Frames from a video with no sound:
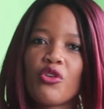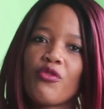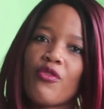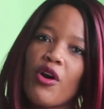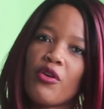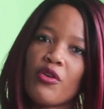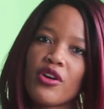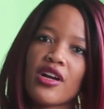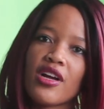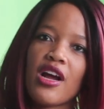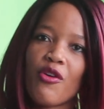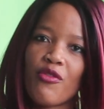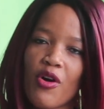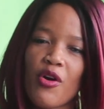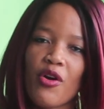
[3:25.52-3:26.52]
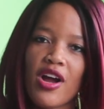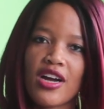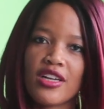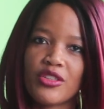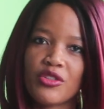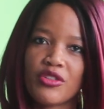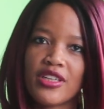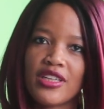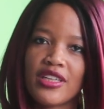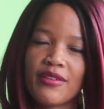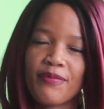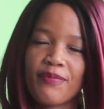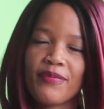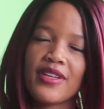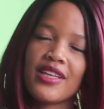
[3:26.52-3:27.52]
of our country.
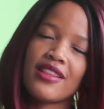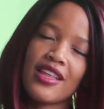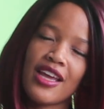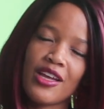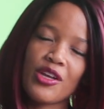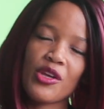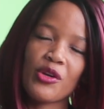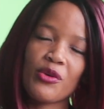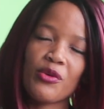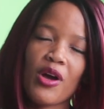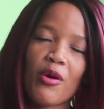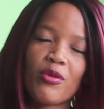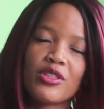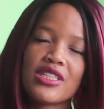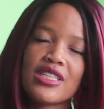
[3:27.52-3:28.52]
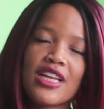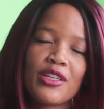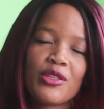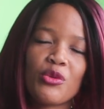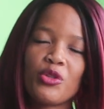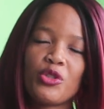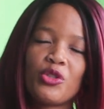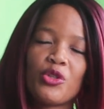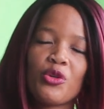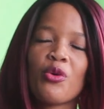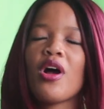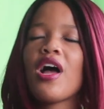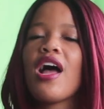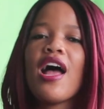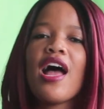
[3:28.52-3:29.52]
Thank you. I would just like to wish you
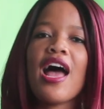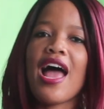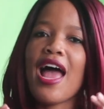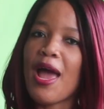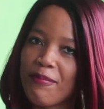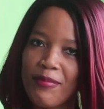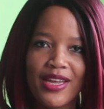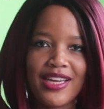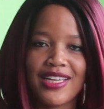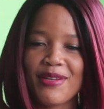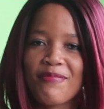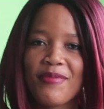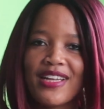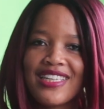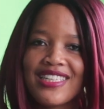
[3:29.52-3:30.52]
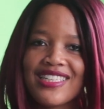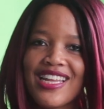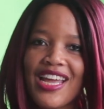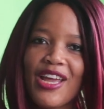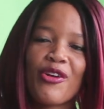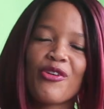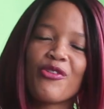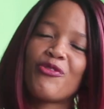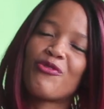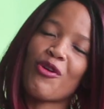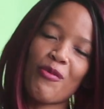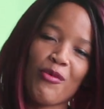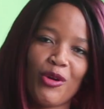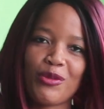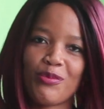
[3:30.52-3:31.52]
a happy Independence Day
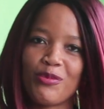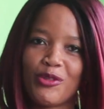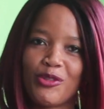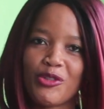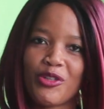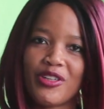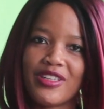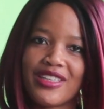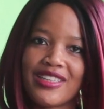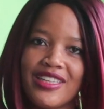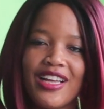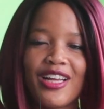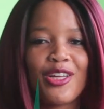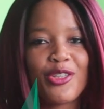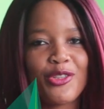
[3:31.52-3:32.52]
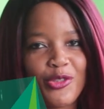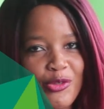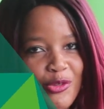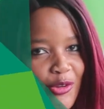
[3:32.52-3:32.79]
from Old Mutual. Do